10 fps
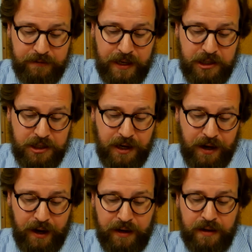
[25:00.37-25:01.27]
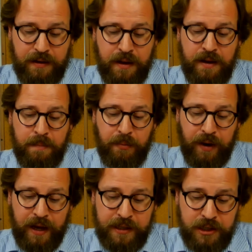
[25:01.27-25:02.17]
face shine, and
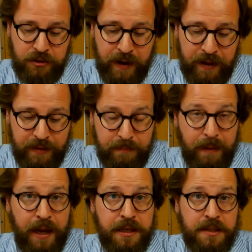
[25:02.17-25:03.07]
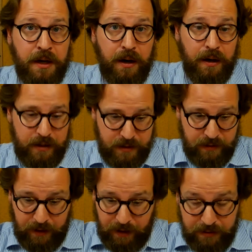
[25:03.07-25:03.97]
bread to strengthen man's heart.
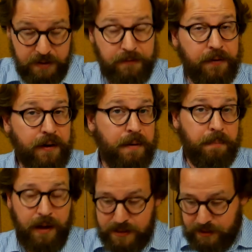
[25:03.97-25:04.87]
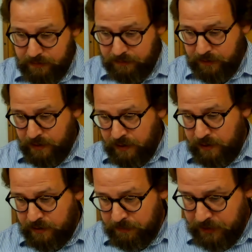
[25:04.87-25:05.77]
There, it's a very positive
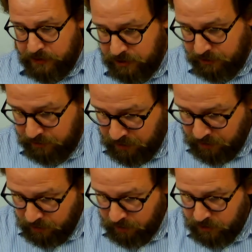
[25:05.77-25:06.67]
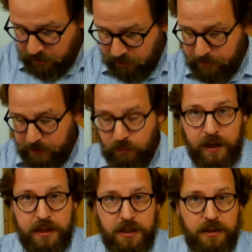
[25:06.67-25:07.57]
depiction. Or Solomon
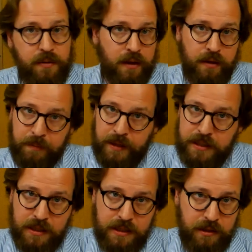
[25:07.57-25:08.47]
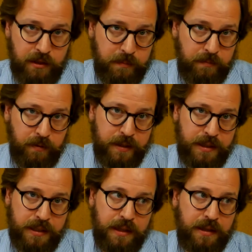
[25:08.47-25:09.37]
1 2 and other places in Solomon where we
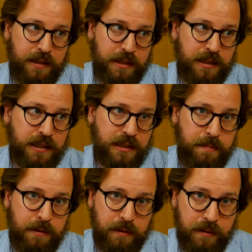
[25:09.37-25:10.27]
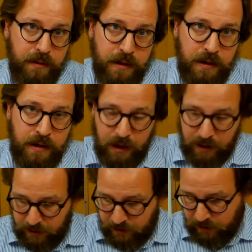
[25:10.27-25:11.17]
see this similar
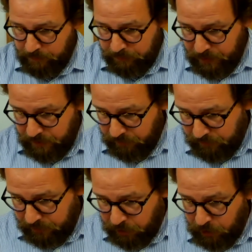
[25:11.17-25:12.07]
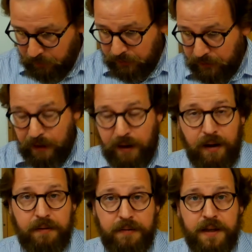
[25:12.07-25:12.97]
uh, appeal that your
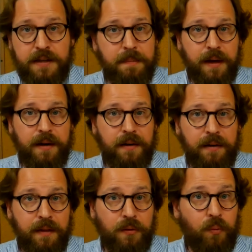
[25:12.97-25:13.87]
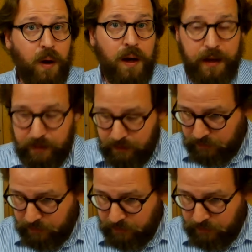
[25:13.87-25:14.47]
love is better than wine.